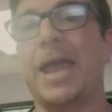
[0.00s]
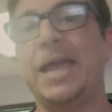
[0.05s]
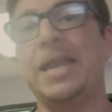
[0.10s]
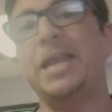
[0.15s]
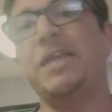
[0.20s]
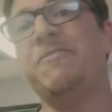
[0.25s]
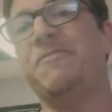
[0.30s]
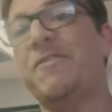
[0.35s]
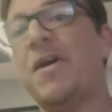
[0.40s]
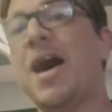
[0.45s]

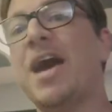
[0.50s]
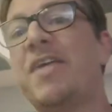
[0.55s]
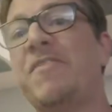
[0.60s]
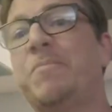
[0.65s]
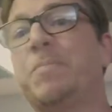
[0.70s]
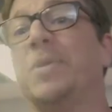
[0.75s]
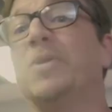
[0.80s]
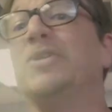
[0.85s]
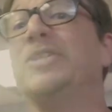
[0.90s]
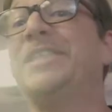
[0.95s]

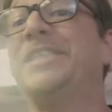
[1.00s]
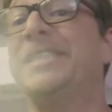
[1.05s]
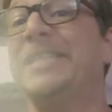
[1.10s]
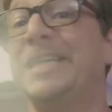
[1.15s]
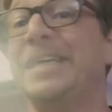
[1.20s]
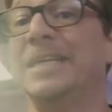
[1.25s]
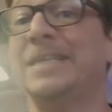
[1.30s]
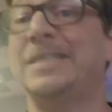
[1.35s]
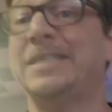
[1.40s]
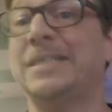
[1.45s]

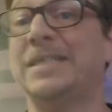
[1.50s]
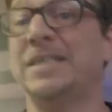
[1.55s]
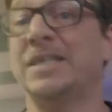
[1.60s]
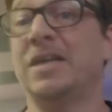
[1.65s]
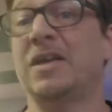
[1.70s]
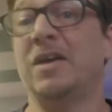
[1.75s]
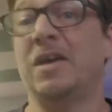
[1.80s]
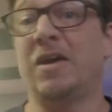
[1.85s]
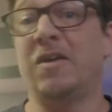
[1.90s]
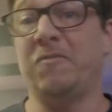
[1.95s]

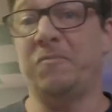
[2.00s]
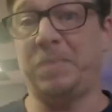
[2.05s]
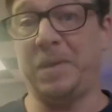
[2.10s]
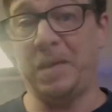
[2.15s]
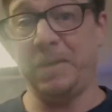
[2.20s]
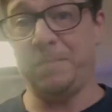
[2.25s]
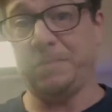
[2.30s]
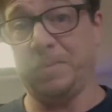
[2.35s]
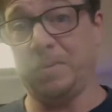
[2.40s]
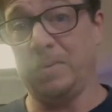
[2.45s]
85% of
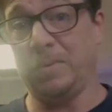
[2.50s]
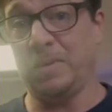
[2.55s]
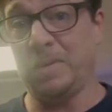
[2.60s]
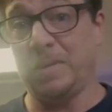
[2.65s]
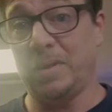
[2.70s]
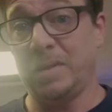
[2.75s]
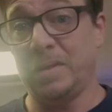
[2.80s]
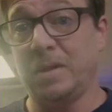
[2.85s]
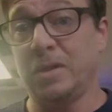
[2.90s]
people